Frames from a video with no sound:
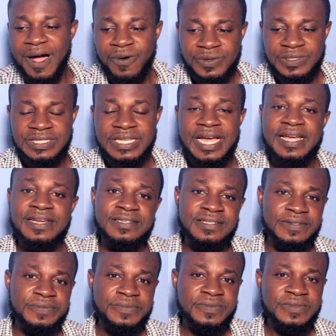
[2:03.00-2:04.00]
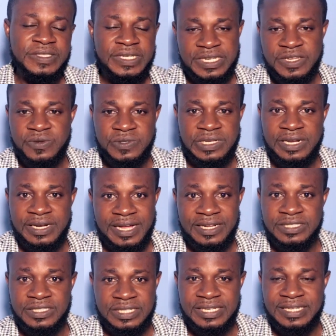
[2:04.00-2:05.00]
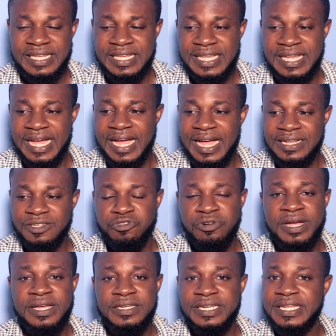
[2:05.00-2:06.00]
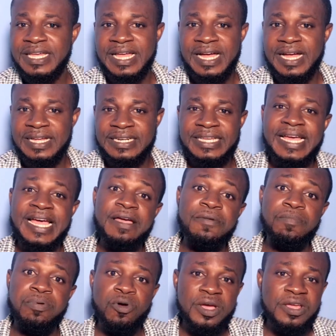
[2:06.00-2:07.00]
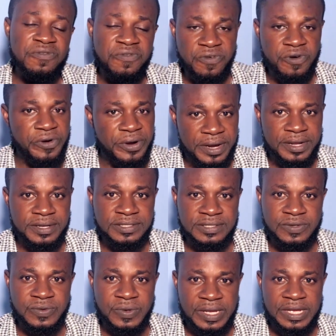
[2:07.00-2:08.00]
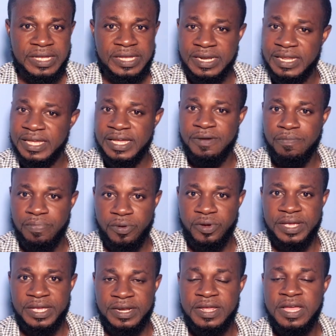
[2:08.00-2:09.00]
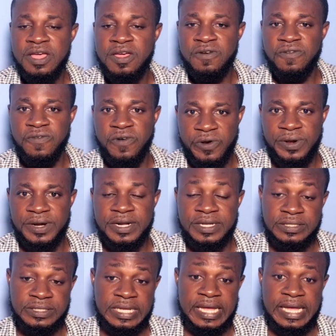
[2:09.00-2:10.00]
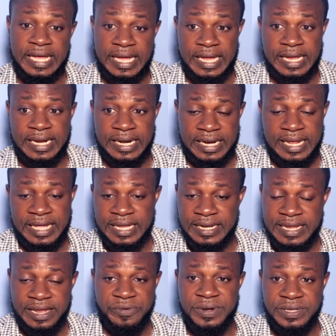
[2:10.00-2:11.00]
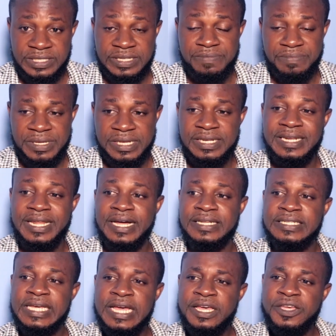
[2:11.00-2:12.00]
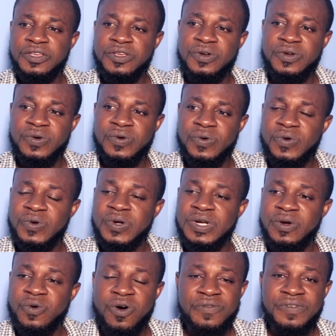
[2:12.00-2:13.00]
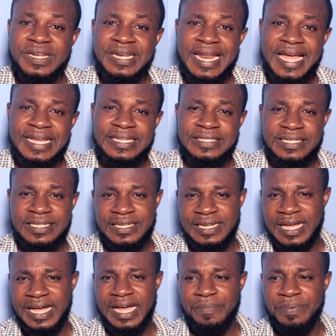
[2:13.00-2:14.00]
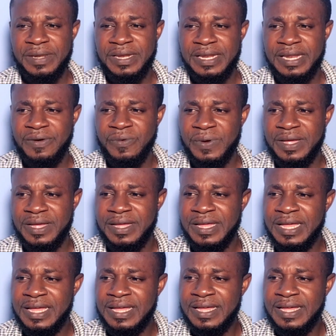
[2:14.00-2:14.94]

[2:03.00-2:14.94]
outside New Zealand. That is, they are employing foreigners, okay? They are employing foreigners. The reason being that, you know, the COVID-19 happened in a way.